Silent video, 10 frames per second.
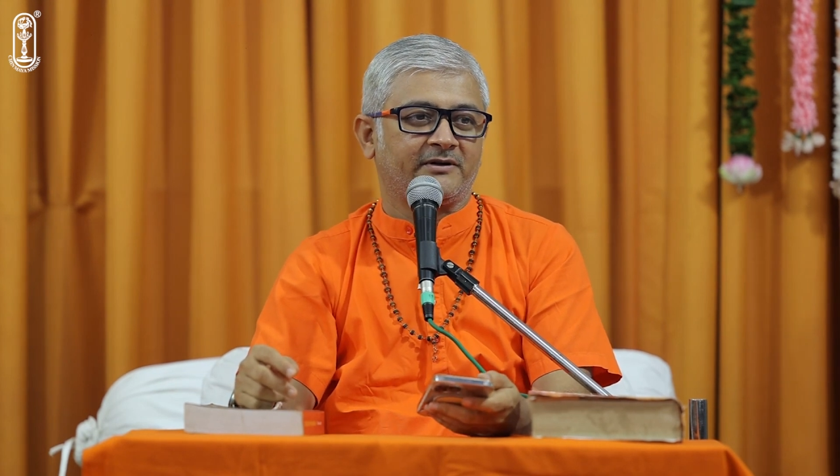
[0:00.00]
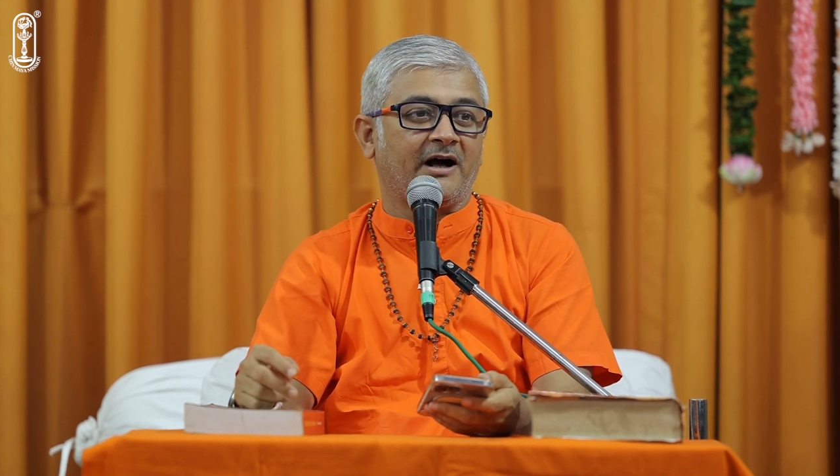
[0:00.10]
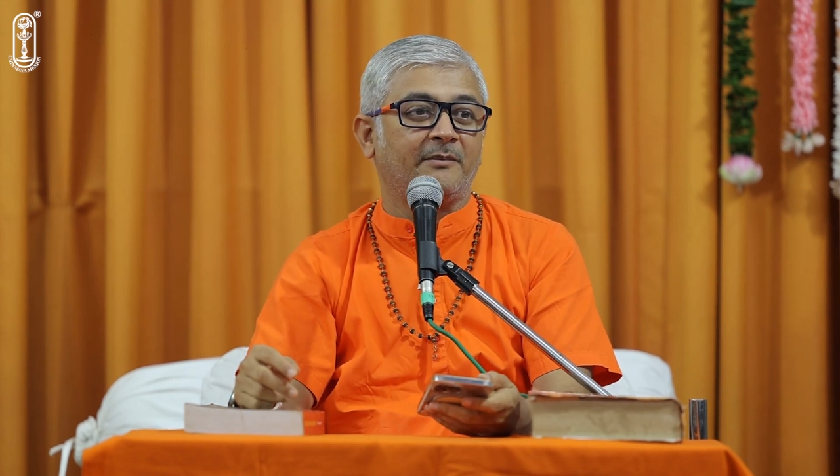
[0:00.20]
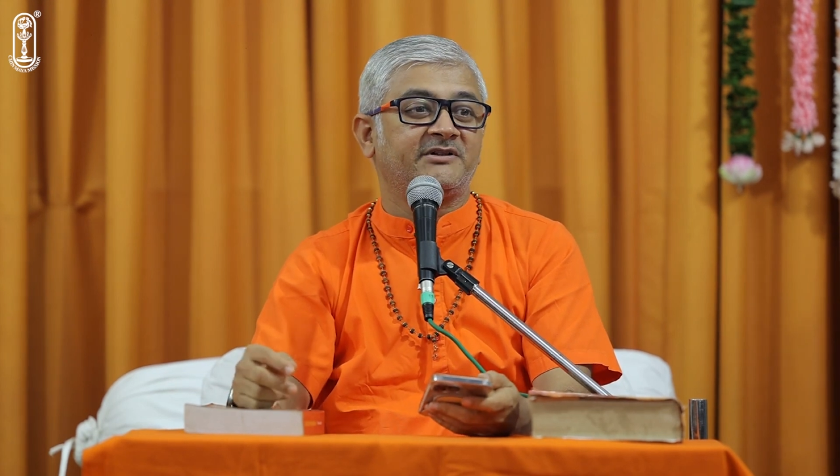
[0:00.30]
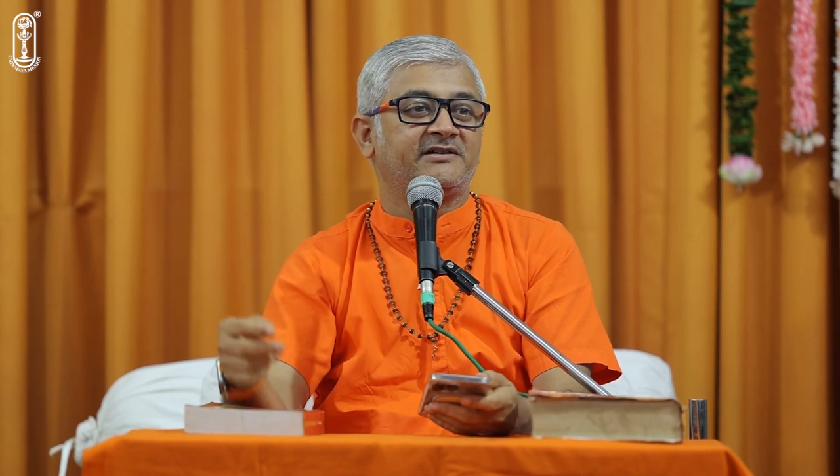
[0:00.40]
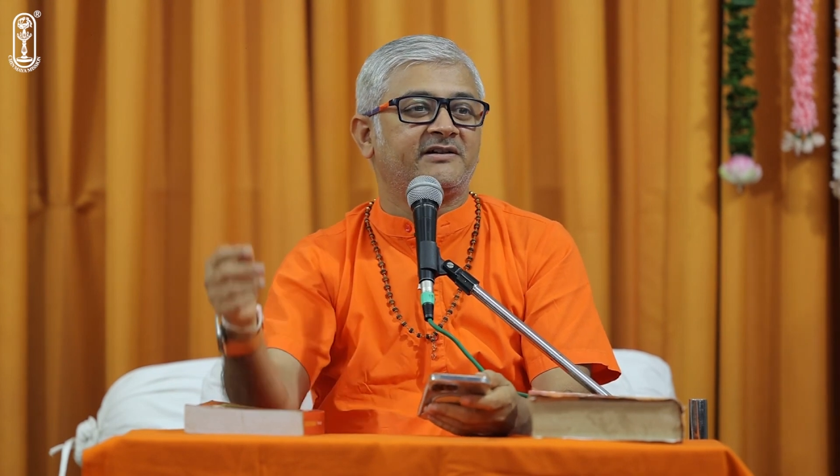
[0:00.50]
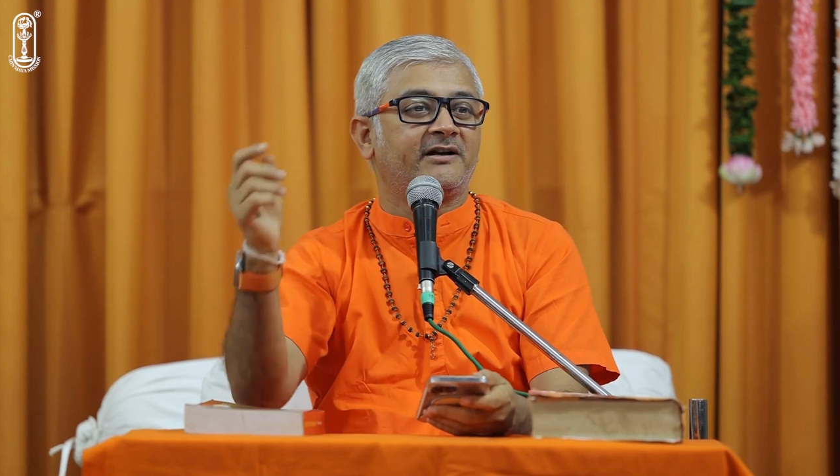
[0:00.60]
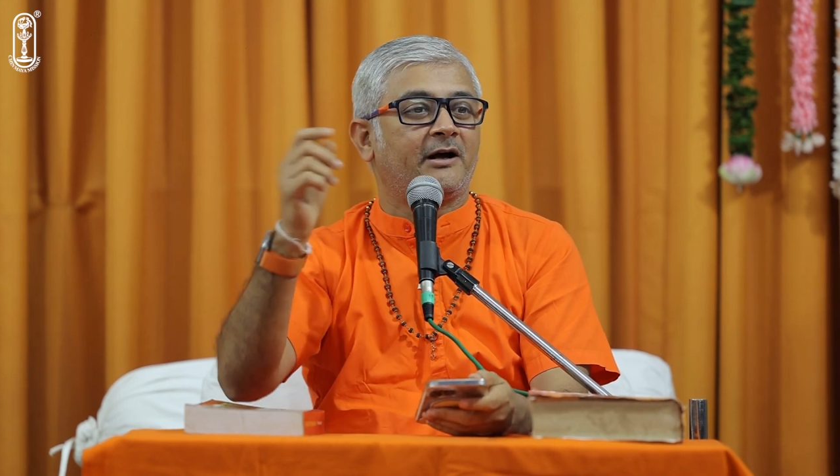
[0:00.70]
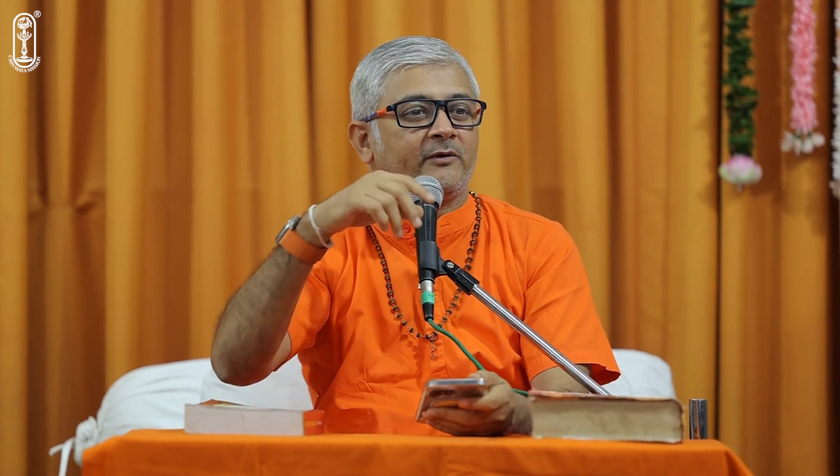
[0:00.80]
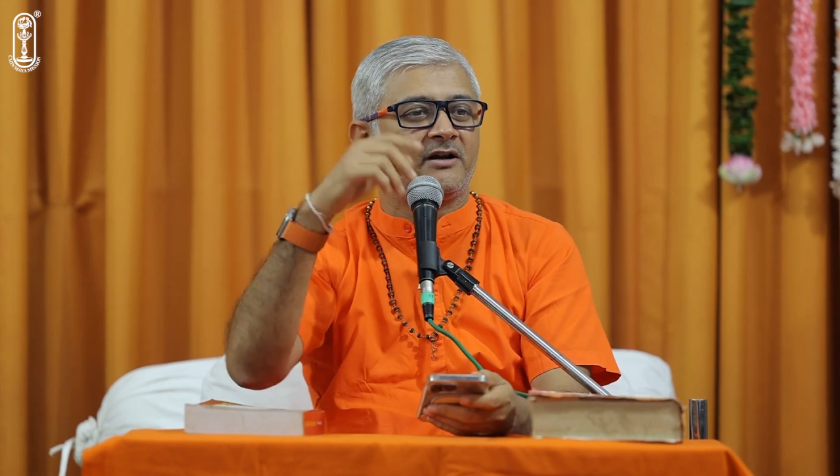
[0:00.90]
Ramji's ring,
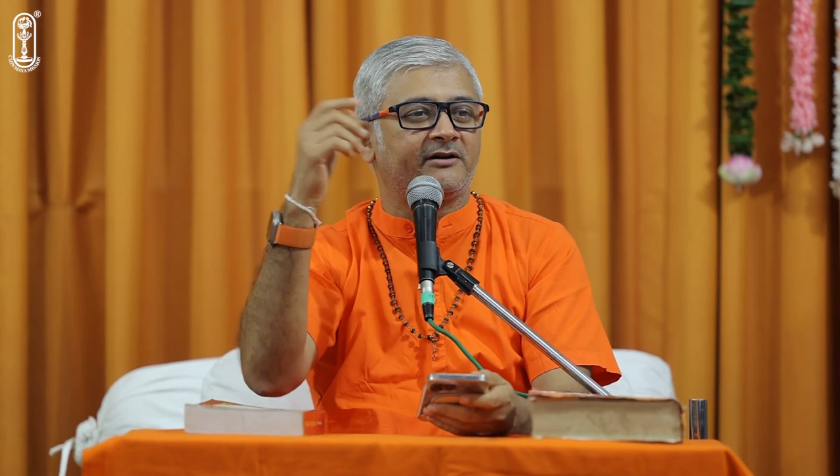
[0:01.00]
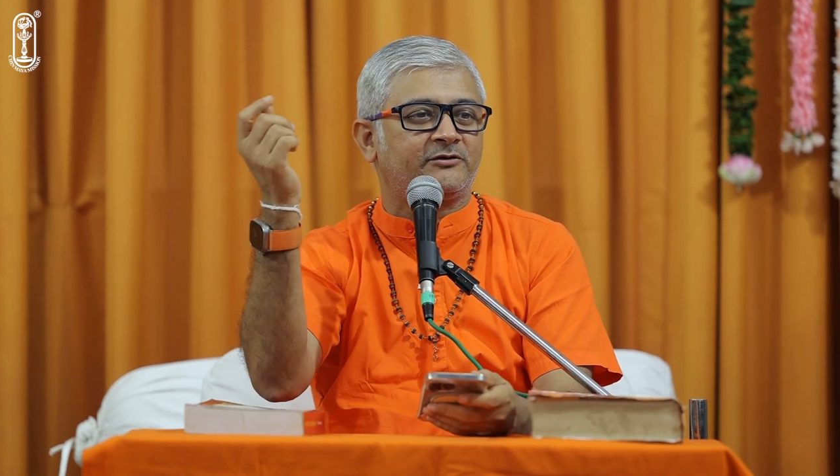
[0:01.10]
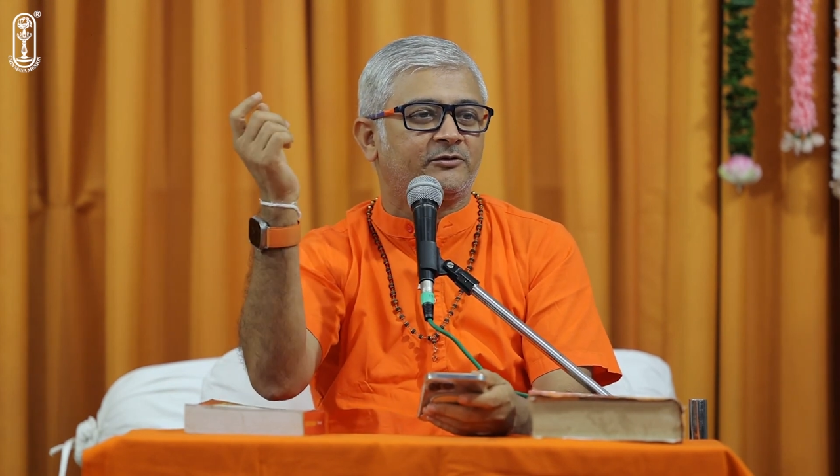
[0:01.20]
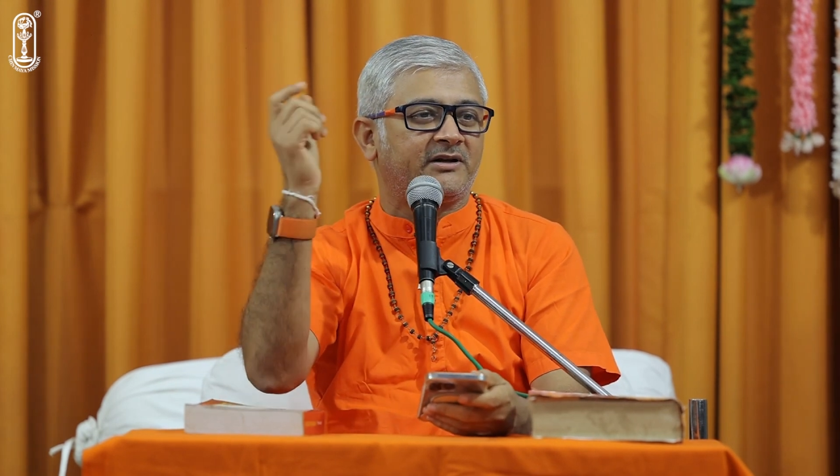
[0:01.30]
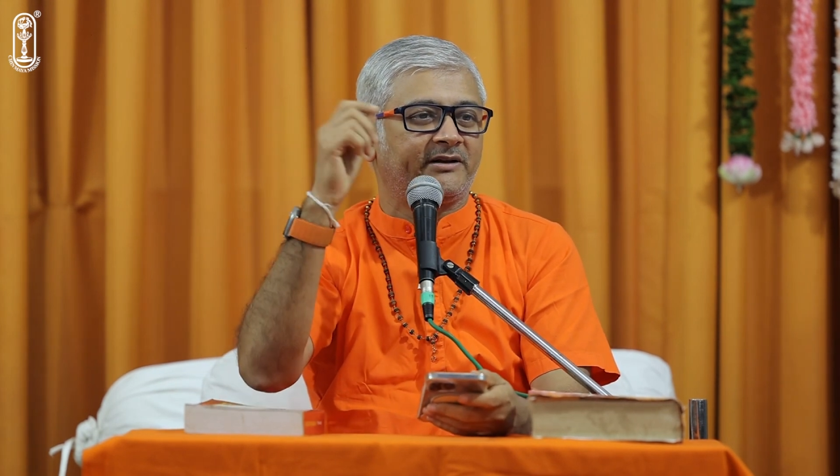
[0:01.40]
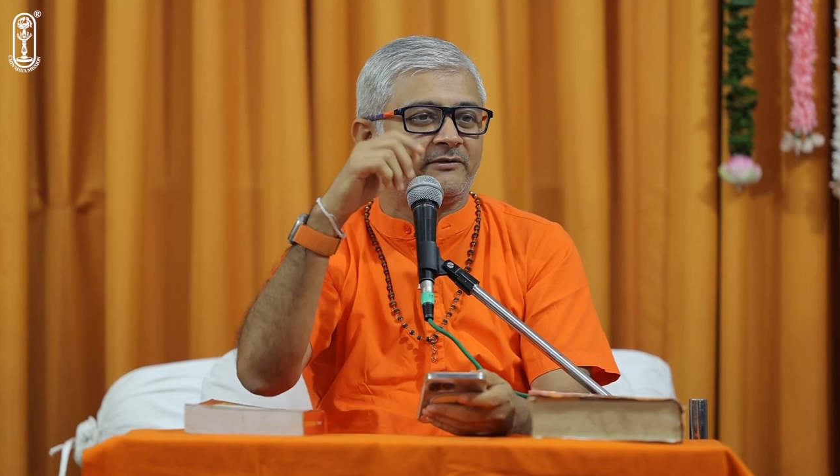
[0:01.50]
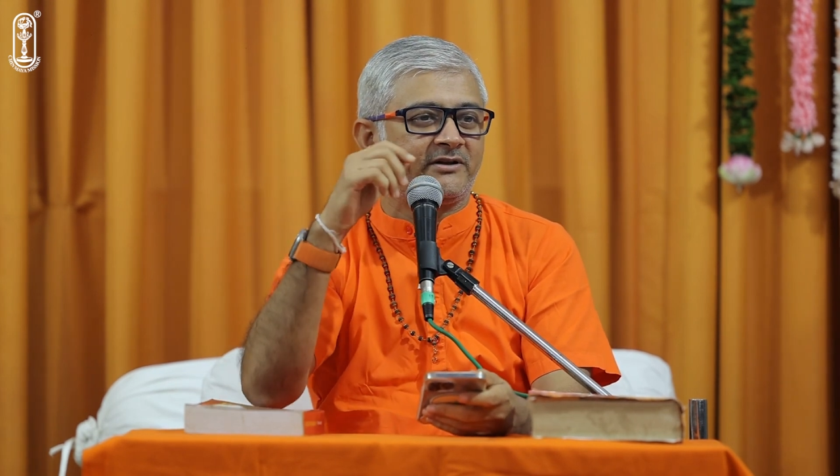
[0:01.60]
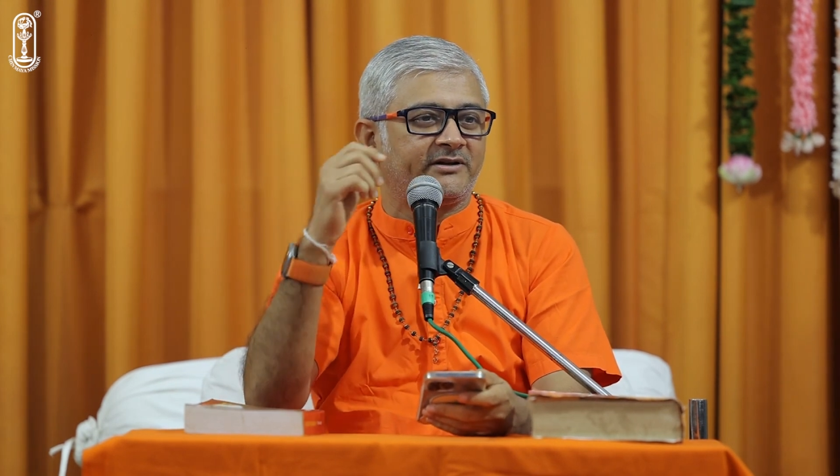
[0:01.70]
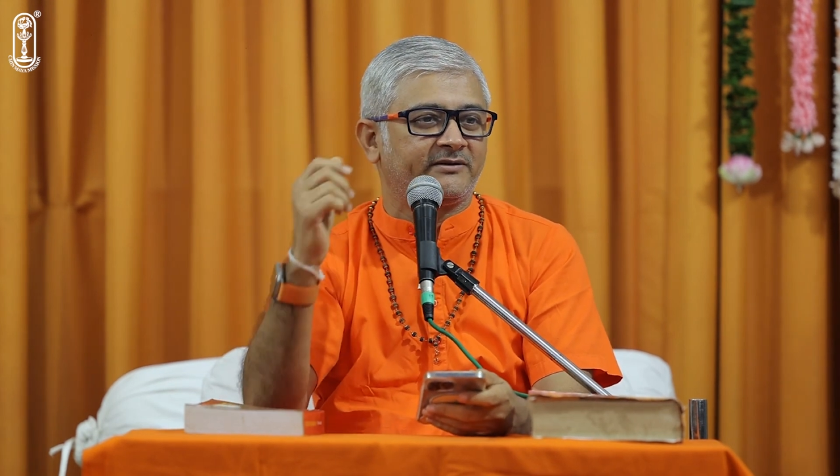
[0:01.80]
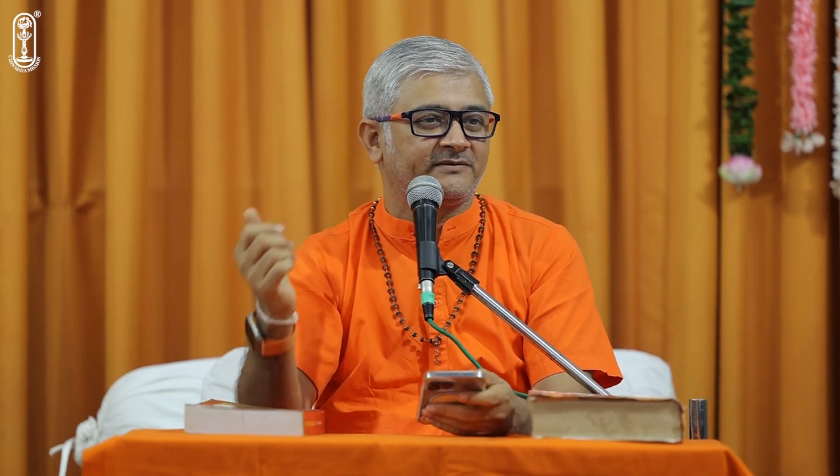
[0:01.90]
how will Anasuya Devi
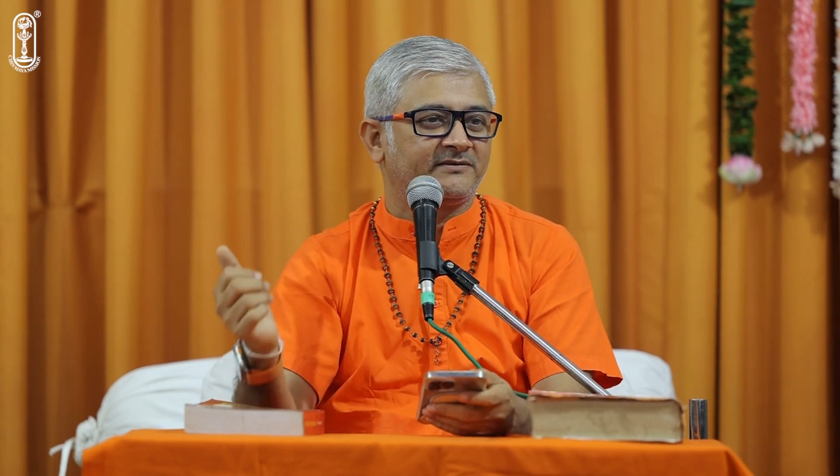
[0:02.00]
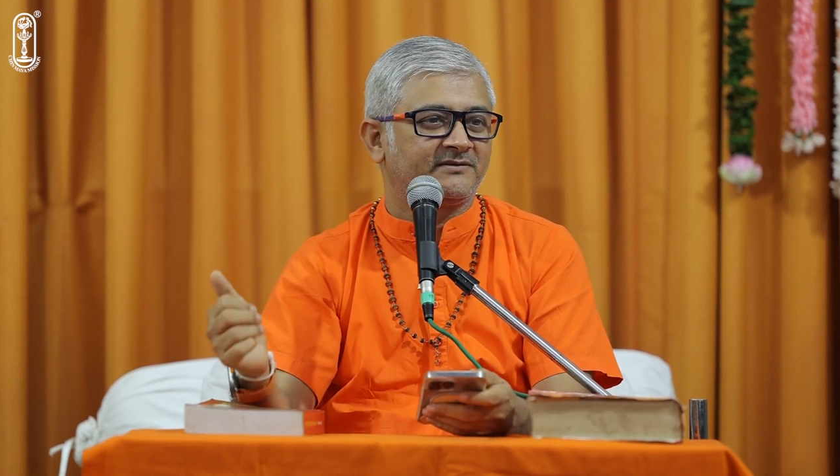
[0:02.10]
give?